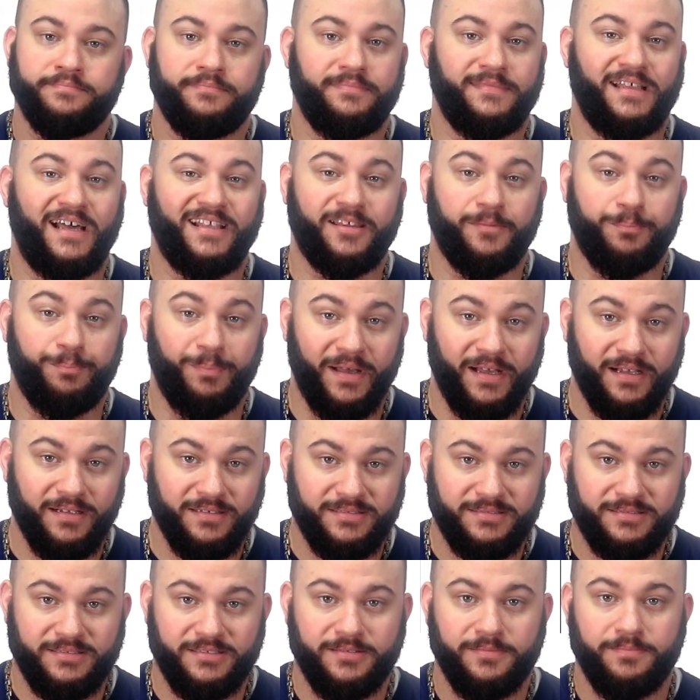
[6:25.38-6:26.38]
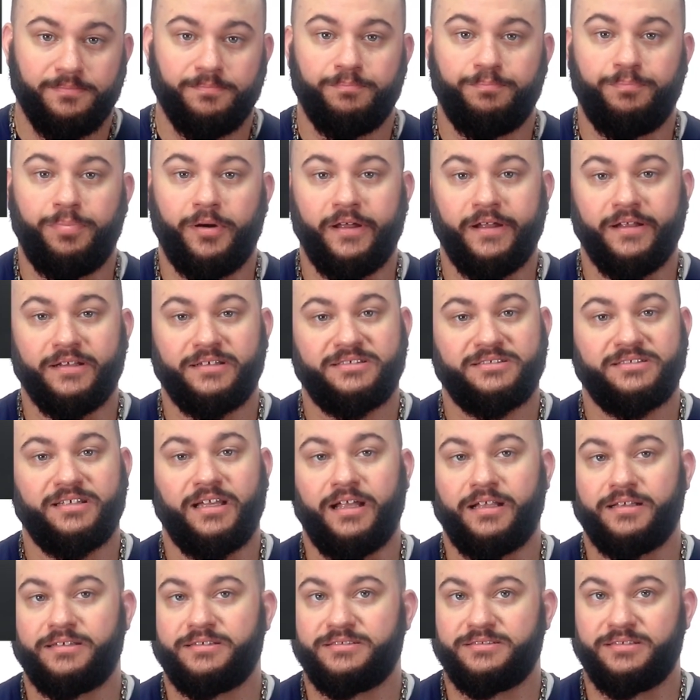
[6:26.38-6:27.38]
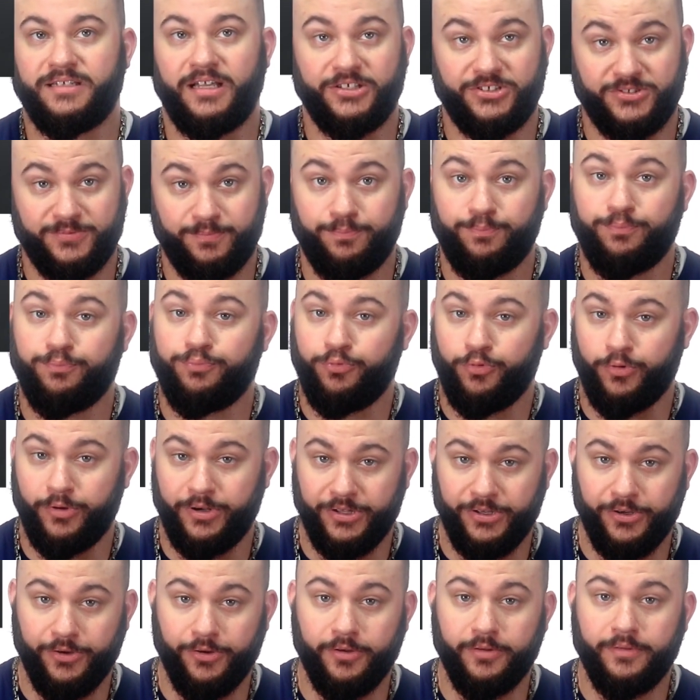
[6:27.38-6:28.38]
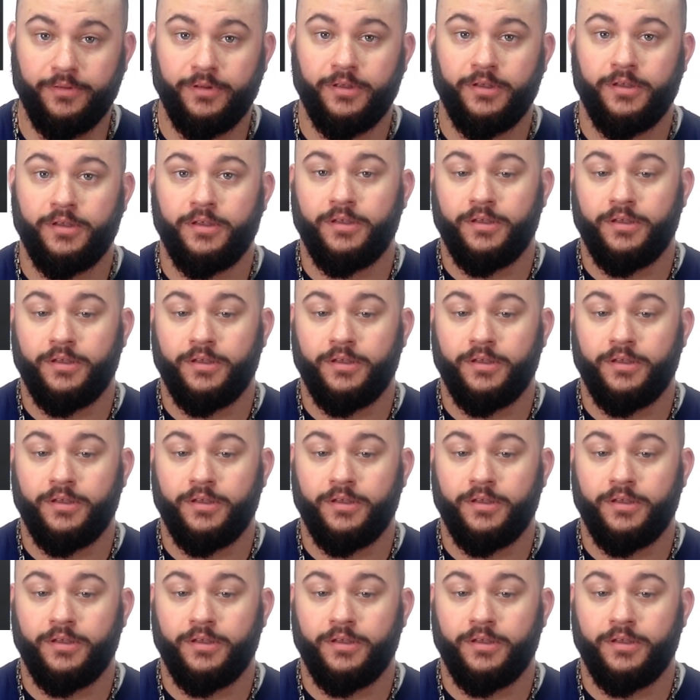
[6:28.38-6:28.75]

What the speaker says: Not the best, but it's pretty good.